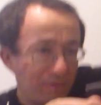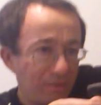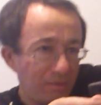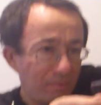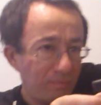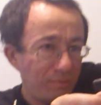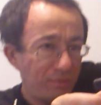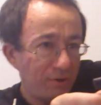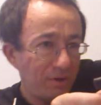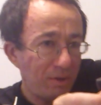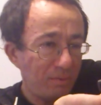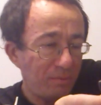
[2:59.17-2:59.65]

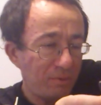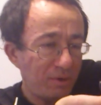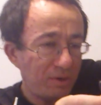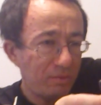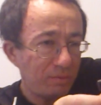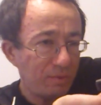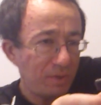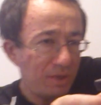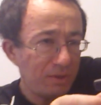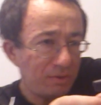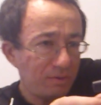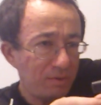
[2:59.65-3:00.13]
pretty much
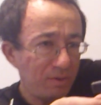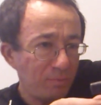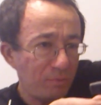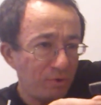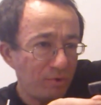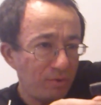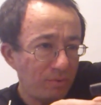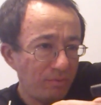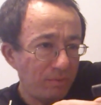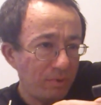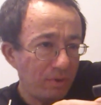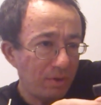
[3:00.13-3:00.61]
when it's
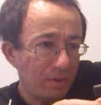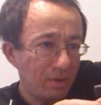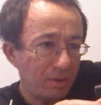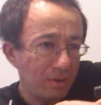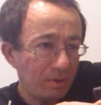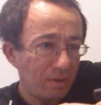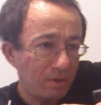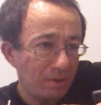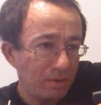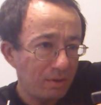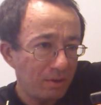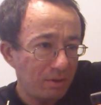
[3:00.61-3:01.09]
removed.
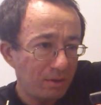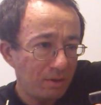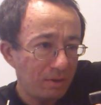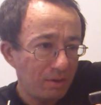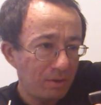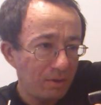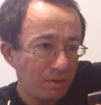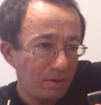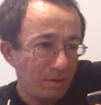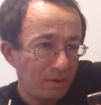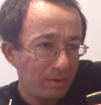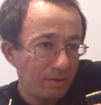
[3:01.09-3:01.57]

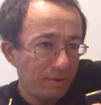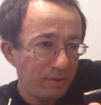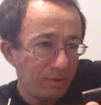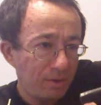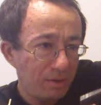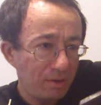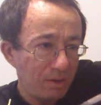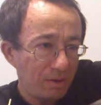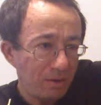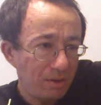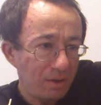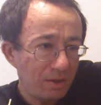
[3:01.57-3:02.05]

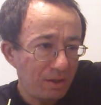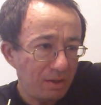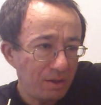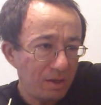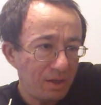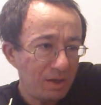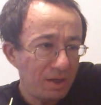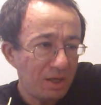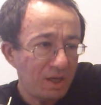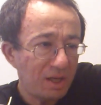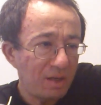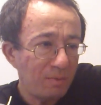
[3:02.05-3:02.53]
And then
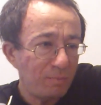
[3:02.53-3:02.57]
it can